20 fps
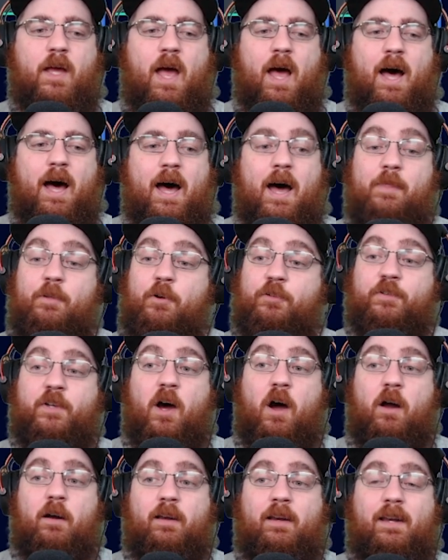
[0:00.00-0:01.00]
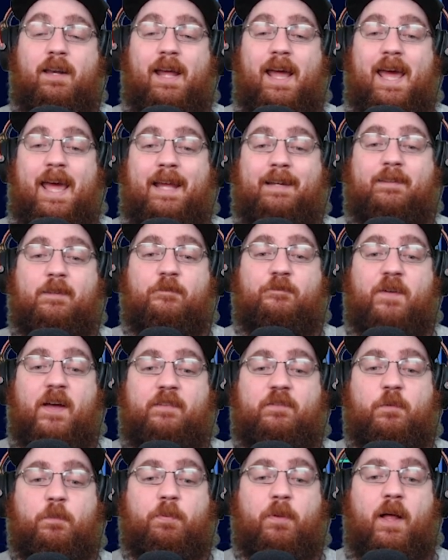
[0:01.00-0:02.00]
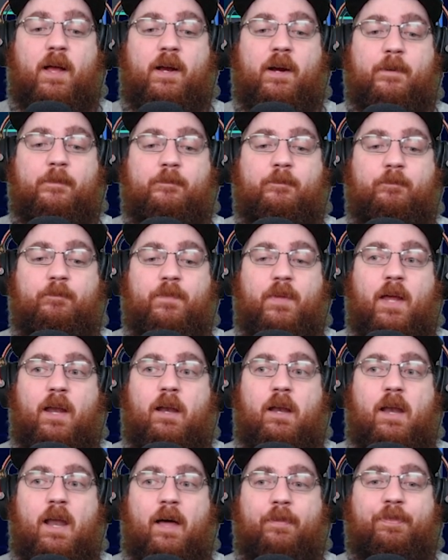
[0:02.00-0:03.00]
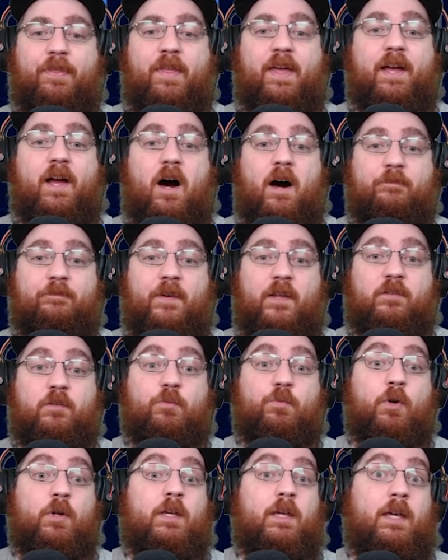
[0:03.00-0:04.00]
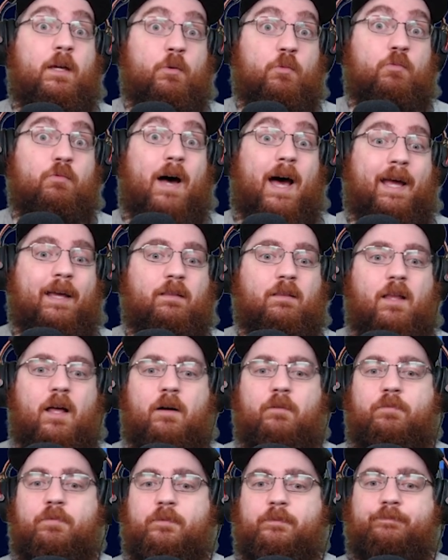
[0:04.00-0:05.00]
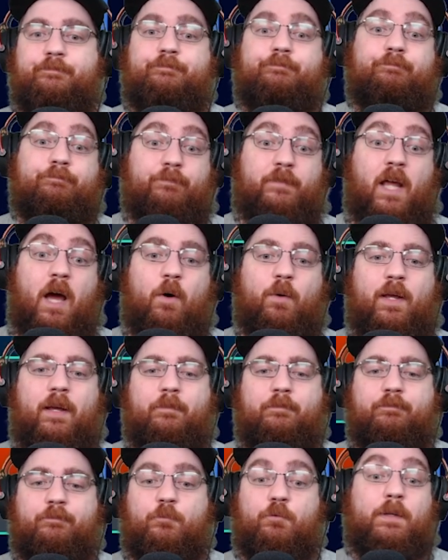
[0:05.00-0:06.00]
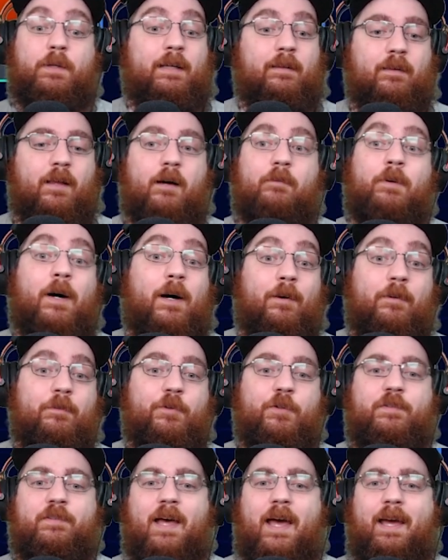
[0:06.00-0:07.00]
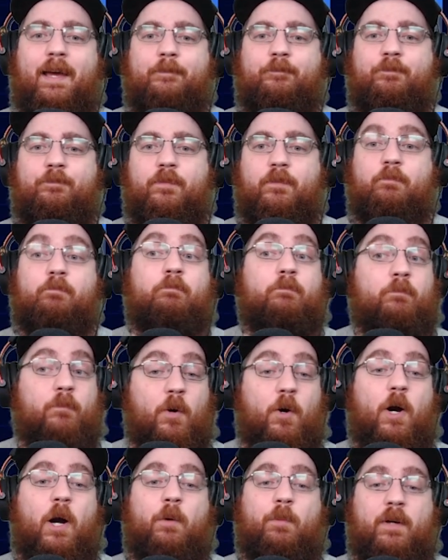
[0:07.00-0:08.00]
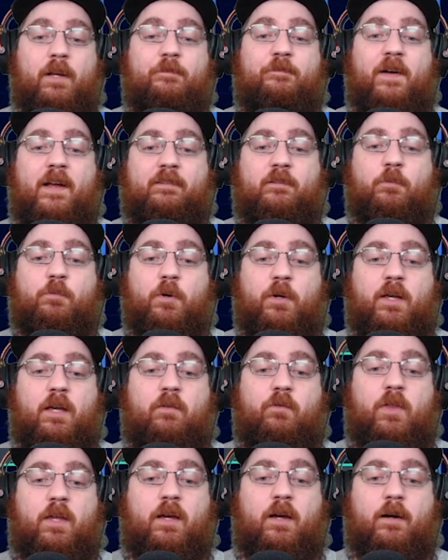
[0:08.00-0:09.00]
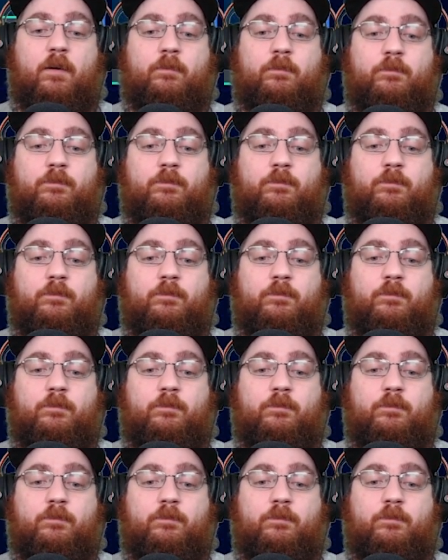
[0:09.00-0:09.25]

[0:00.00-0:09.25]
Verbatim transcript: Uh, there's Carden at eight. Defensive player. Nothing. Offensive rookie, Ryan Love. Doubt it. Ryan Love, however you say it. Irwin, defensive rookie of the year.